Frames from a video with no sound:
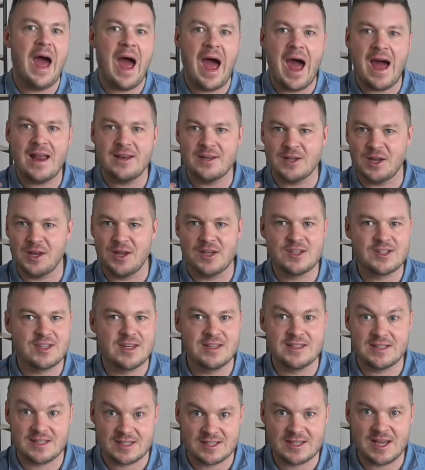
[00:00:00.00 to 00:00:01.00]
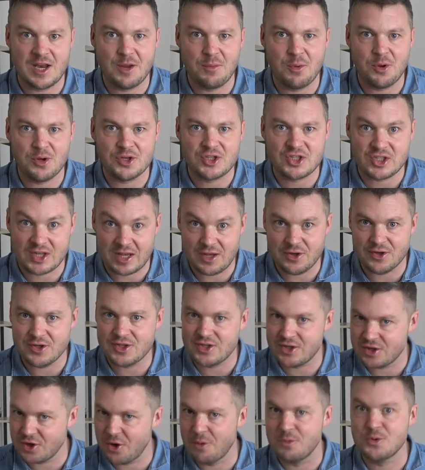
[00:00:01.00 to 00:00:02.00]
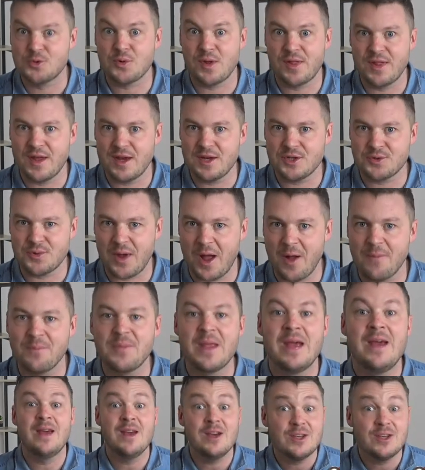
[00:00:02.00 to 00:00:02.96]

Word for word: and listening to syllables skills that comes with it as well.